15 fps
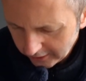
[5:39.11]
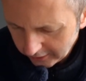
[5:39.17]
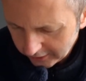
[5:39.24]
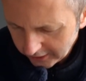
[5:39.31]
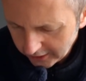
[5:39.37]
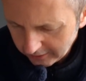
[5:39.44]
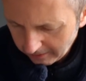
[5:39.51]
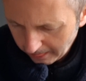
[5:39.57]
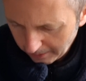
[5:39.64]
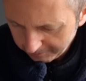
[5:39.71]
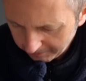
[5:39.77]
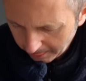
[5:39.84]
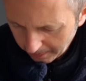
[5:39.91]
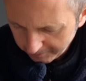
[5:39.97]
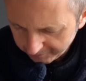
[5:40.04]
Okay.
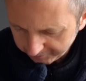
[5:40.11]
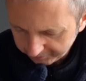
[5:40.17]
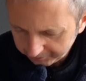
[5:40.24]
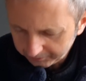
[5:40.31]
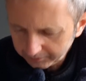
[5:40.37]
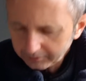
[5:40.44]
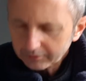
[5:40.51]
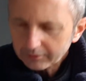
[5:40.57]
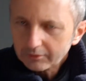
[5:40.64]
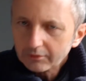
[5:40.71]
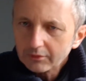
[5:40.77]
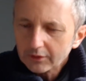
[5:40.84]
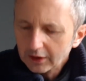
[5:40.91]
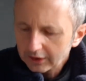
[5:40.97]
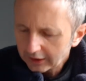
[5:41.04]

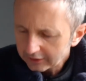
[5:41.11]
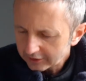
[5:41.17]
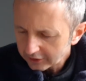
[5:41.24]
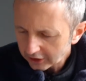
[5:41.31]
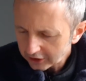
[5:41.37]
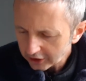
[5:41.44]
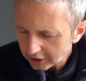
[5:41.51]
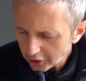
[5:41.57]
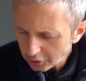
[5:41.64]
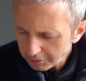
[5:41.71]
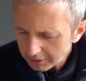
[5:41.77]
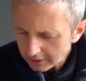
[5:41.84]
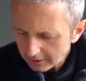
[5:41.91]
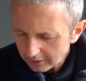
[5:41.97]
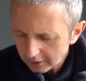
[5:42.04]
And into the
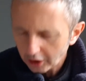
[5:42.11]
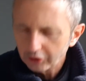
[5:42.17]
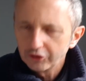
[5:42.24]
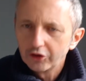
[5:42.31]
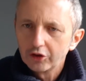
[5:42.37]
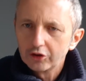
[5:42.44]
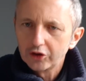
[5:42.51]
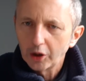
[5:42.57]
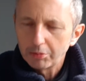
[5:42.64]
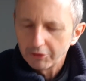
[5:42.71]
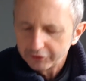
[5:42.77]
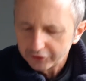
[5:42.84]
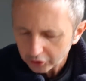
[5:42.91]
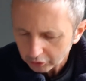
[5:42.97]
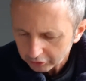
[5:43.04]
cube, on top
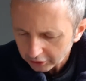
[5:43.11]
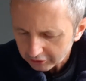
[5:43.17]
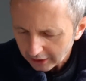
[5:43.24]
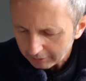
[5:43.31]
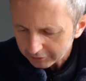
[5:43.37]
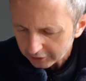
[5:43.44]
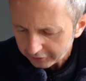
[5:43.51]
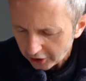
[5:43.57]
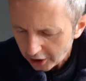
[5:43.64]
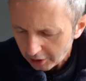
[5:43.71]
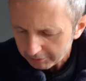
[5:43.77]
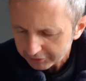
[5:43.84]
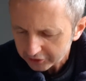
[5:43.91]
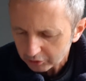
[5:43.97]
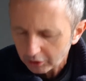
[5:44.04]
of 200 grams of
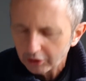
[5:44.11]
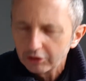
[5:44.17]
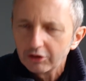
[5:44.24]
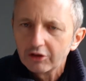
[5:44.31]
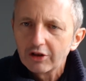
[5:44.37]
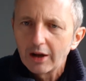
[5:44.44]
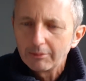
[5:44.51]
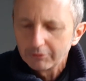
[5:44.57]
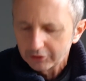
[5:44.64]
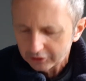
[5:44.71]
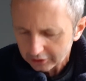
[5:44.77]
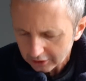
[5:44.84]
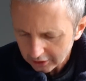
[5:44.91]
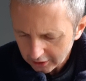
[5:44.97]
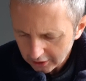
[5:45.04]
hops, 100 grams
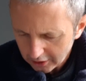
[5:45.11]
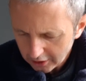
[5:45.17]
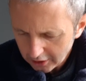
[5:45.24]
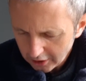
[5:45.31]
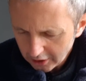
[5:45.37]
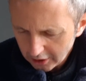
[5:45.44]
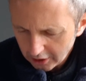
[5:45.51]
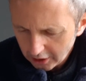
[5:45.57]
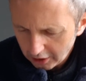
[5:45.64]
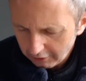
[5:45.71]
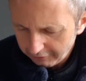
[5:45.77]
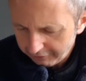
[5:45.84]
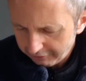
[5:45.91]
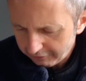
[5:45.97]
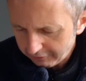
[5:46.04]

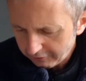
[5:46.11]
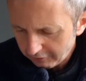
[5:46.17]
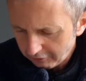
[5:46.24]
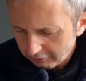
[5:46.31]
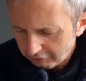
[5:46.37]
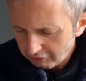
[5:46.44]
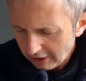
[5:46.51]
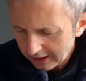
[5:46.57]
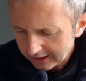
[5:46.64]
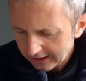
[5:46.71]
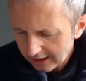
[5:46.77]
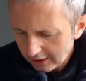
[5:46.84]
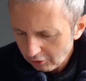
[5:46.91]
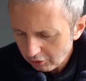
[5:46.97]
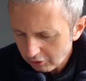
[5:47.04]
of
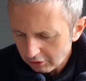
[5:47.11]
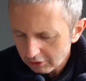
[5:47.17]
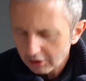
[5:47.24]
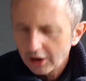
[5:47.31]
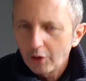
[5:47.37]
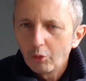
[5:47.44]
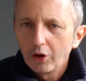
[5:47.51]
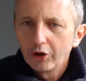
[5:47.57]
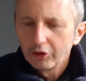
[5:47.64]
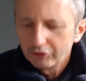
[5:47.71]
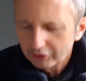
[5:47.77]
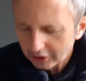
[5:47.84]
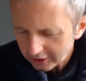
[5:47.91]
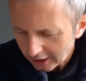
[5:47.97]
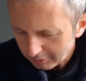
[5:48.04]
Rakau and
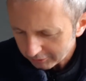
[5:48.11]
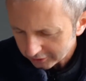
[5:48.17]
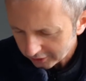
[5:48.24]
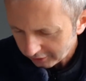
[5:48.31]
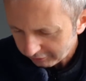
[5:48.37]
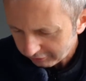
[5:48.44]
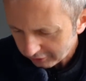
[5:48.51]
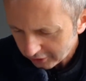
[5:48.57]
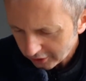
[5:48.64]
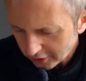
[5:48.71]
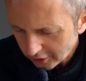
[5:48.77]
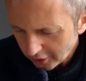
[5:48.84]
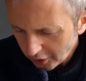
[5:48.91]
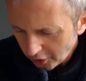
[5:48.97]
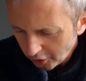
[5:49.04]
100 grams of
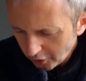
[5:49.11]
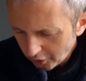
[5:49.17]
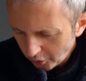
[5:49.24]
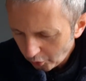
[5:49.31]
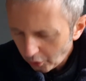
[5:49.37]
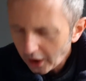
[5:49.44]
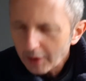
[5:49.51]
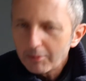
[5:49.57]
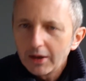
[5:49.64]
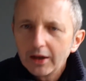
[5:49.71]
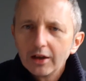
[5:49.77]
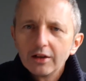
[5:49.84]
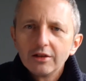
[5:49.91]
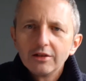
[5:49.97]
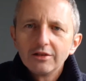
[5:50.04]

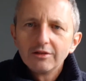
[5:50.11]
Waimea.